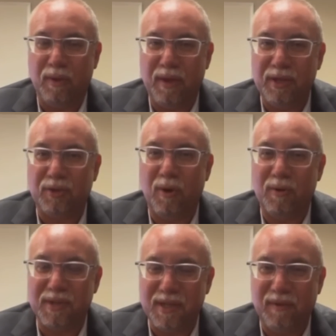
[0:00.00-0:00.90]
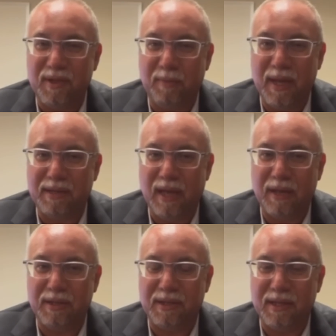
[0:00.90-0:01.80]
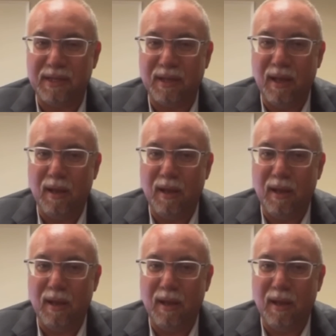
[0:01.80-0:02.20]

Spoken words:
with ISRO and civil space agencies,